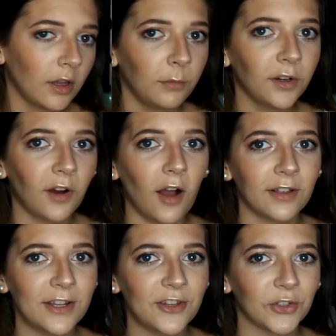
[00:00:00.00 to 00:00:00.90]
Maybe you're all
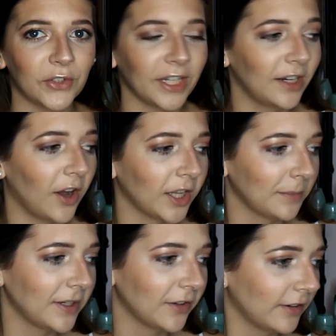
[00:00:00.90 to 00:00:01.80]
enjoying all
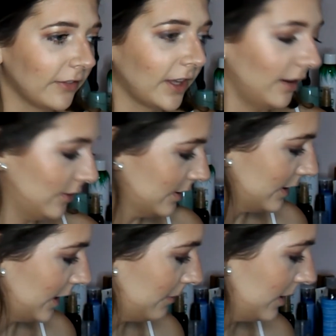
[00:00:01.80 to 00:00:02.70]
of my
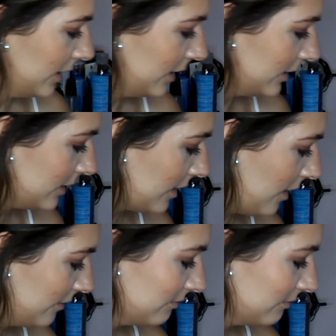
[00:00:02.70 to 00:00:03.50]
notifications that I'm getting, so